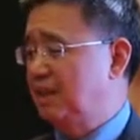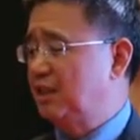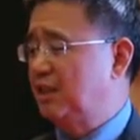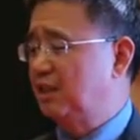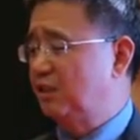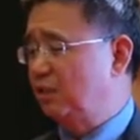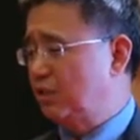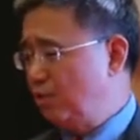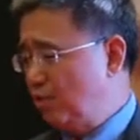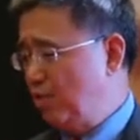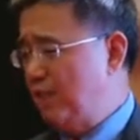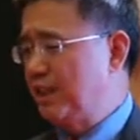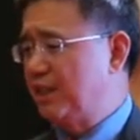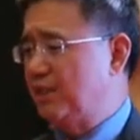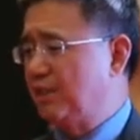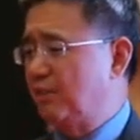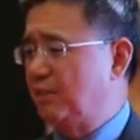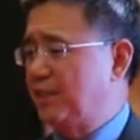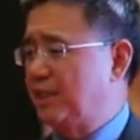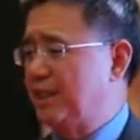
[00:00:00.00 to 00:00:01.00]

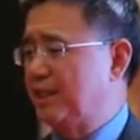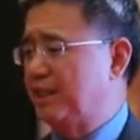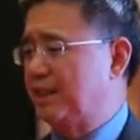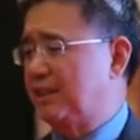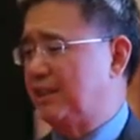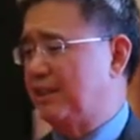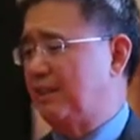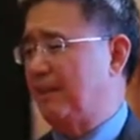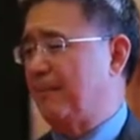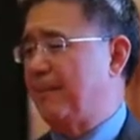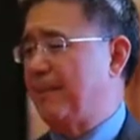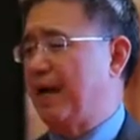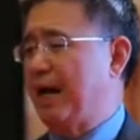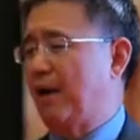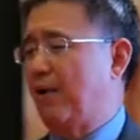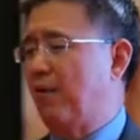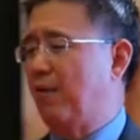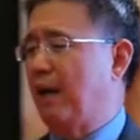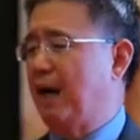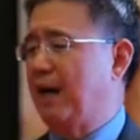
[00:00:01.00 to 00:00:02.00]
It is
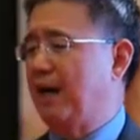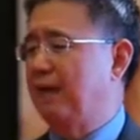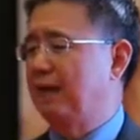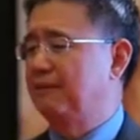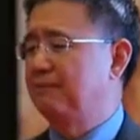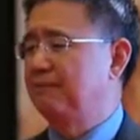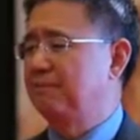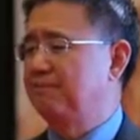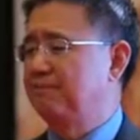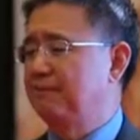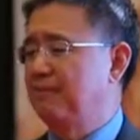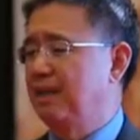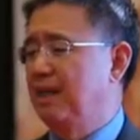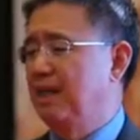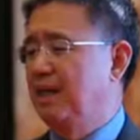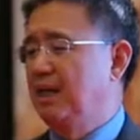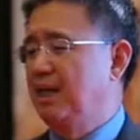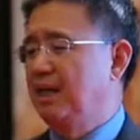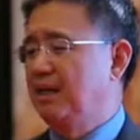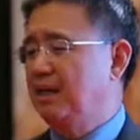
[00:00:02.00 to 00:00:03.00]
the definite
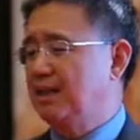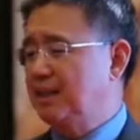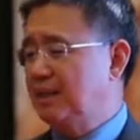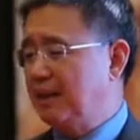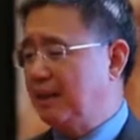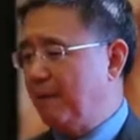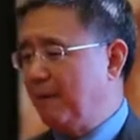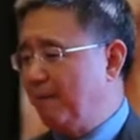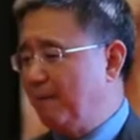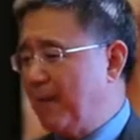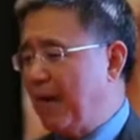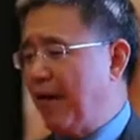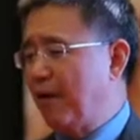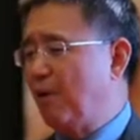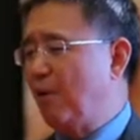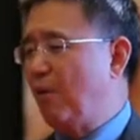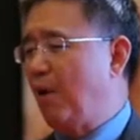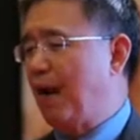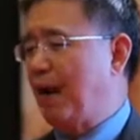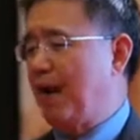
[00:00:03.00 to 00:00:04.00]
trend that it will
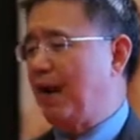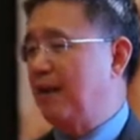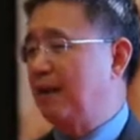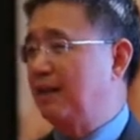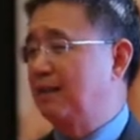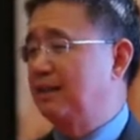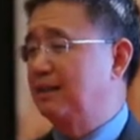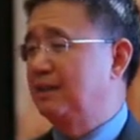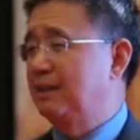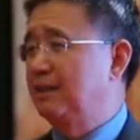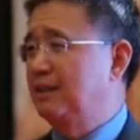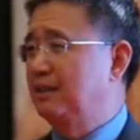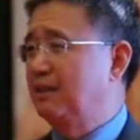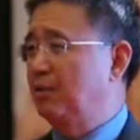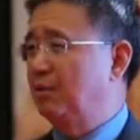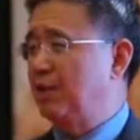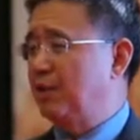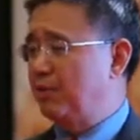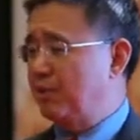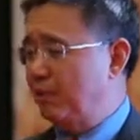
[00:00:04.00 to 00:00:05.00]
always go up
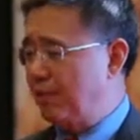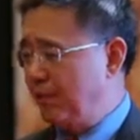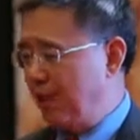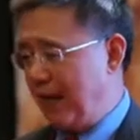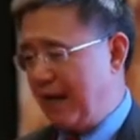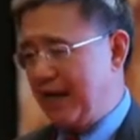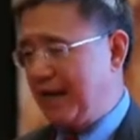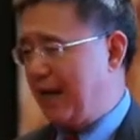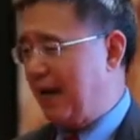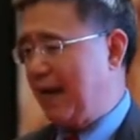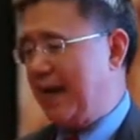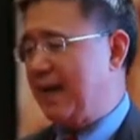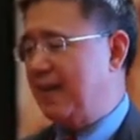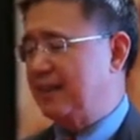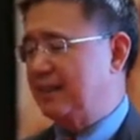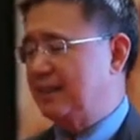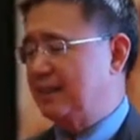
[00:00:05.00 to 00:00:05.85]
instead of falling down.